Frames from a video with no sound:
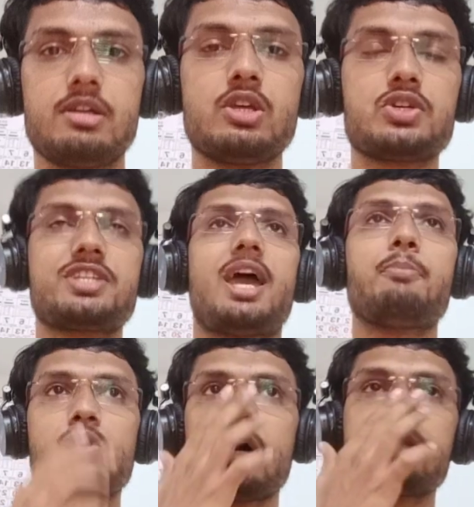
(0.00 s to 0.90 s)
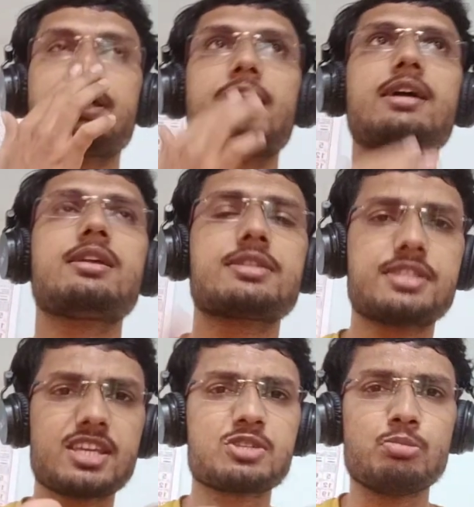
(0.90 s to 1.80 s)
your scapula there are
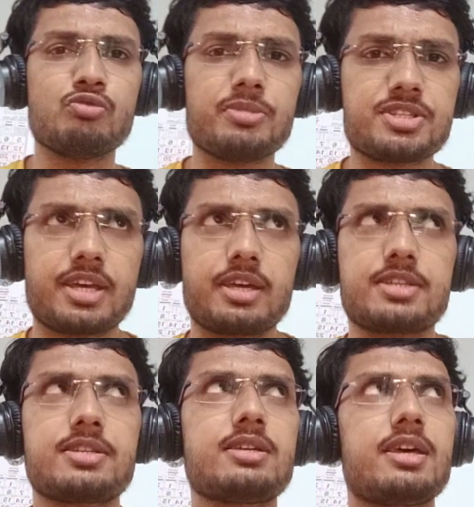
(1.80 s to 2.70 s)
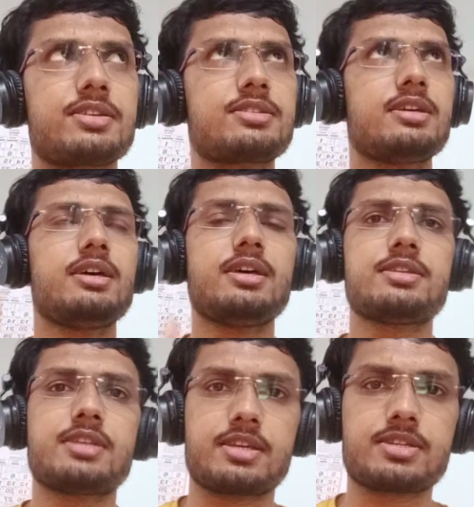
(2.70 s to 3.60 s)
6 movements, I guess. Yes,
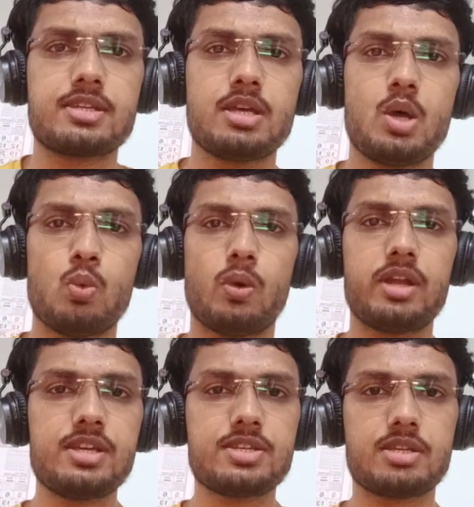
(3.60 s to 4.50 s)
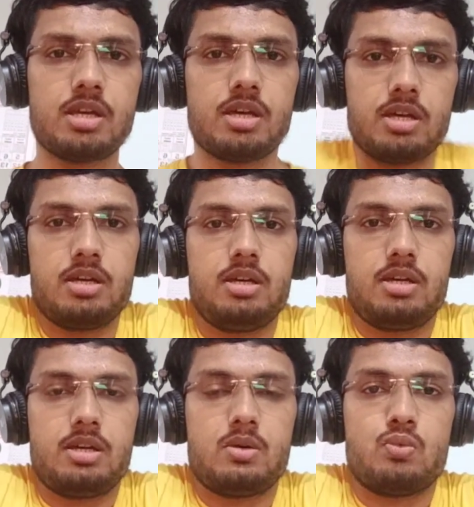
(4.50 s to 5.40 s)
6. One is,
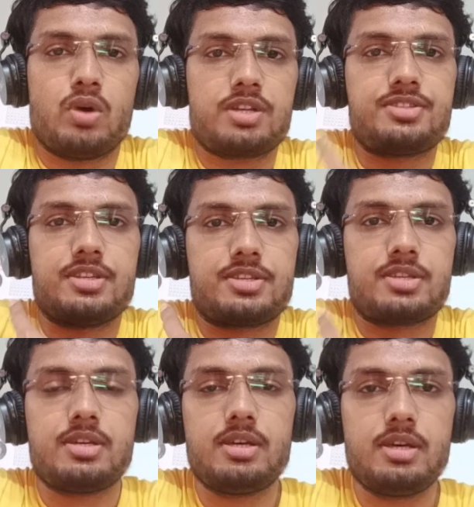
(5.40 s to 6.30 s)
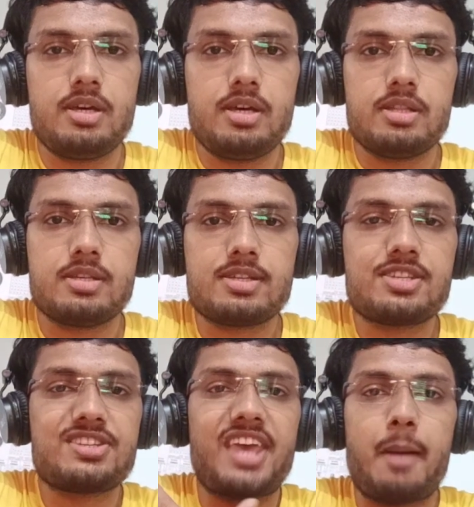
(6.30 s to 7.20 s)
what is this? This is
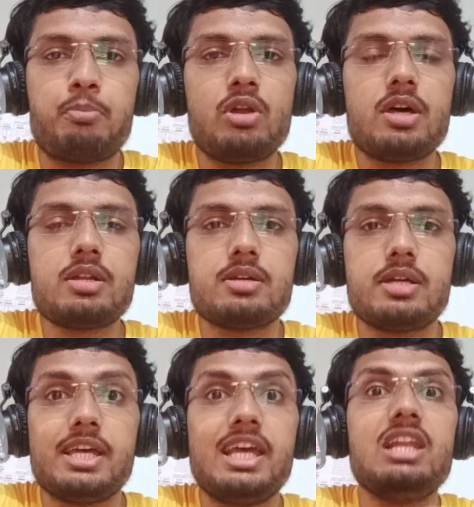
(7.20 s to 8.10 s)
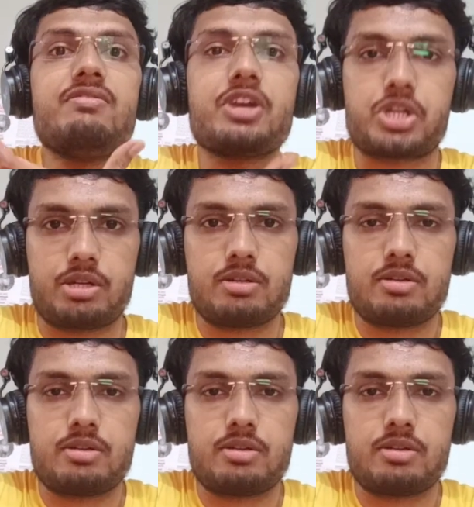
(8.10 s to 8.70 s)
scapular elevation.